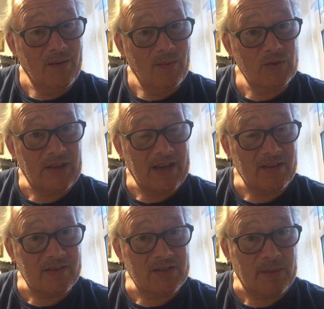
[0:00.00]
Would you like
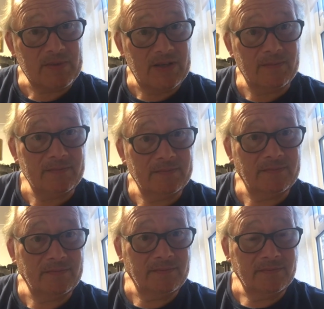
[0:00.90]
another chapter?
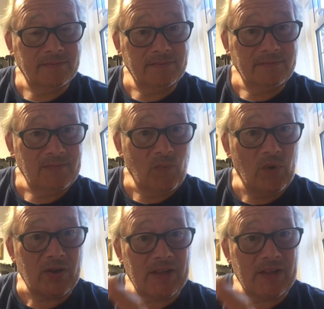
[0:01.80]
Well,